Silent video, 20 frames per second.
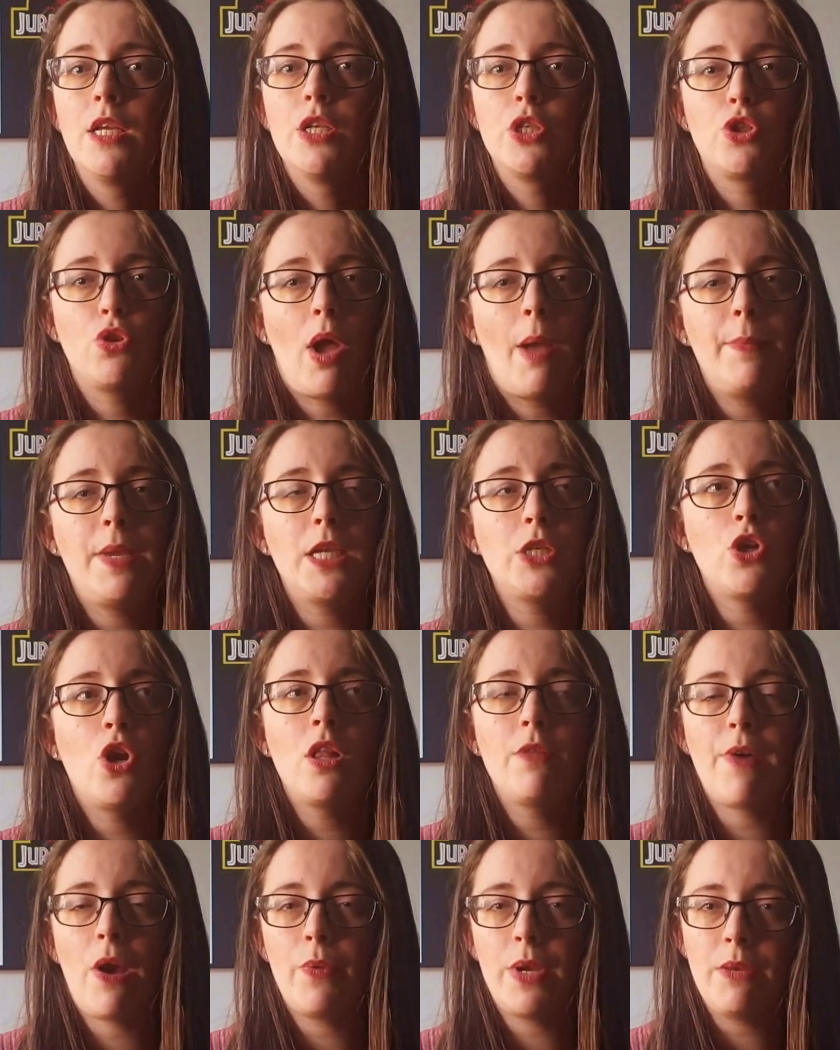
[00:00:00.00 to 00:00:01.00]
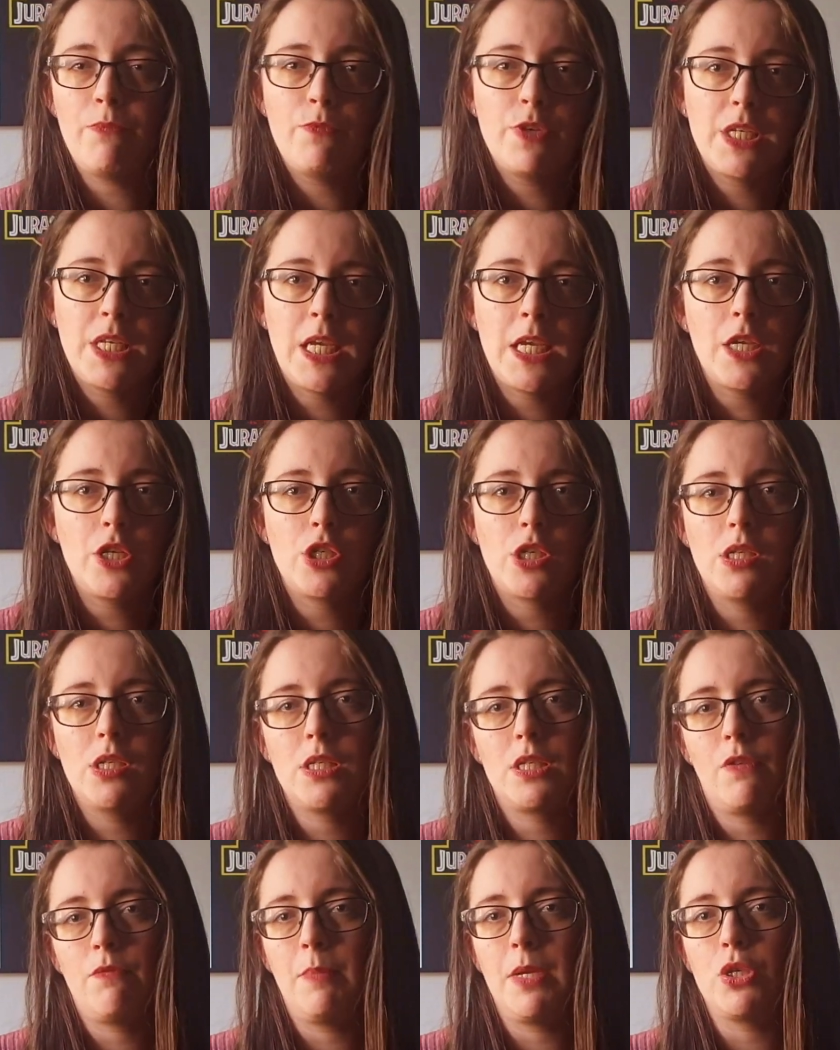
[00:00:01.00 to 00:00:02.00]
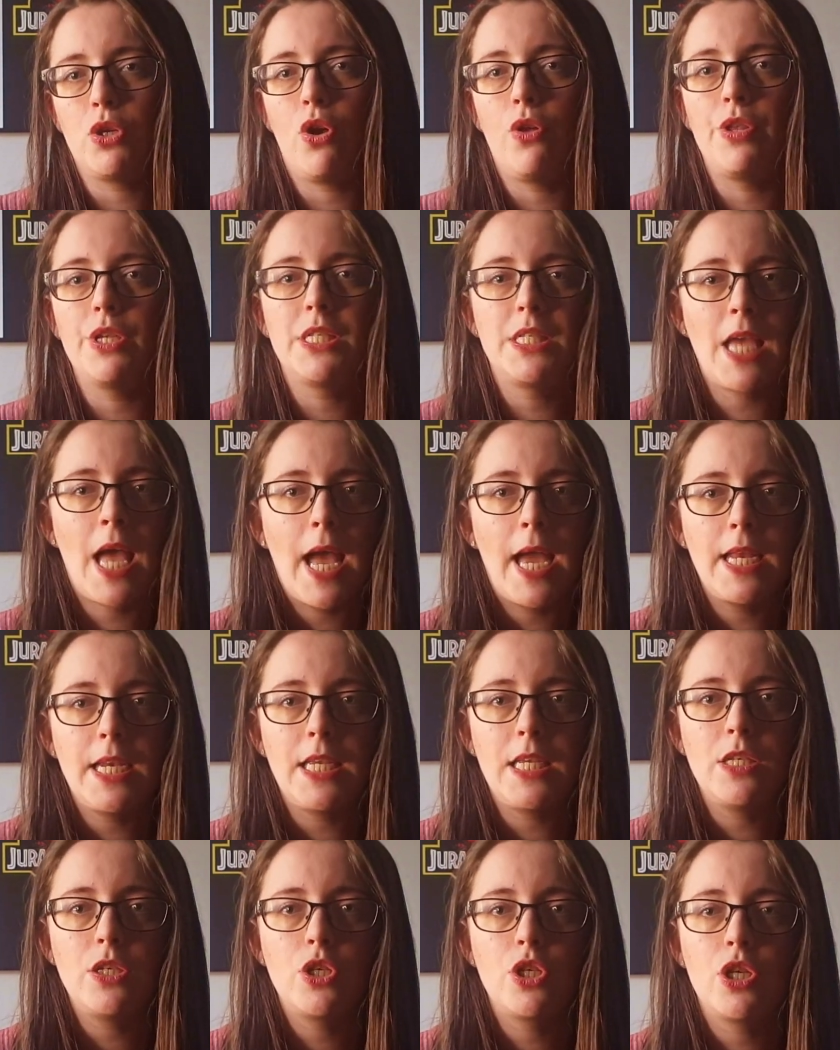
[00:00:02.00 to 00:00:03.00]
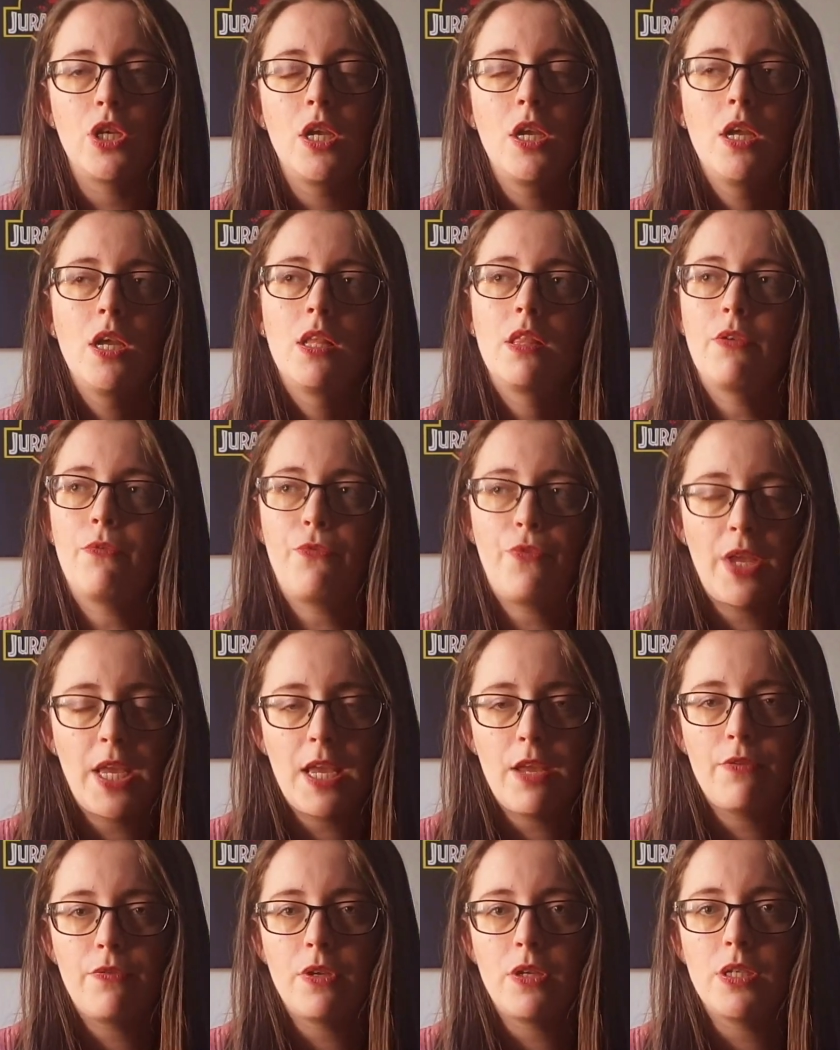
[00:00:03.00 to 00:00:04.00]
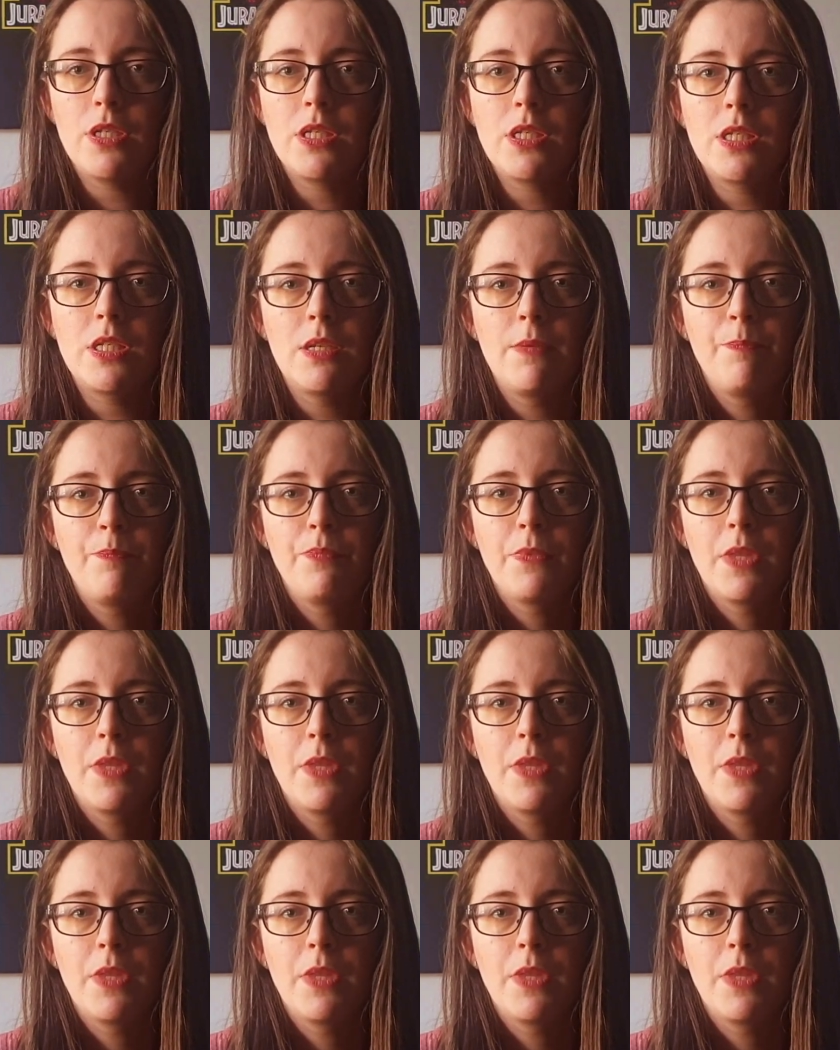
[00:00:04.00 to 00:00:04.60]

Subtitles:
So I made all of our invitations, I've made all the signage, the favours,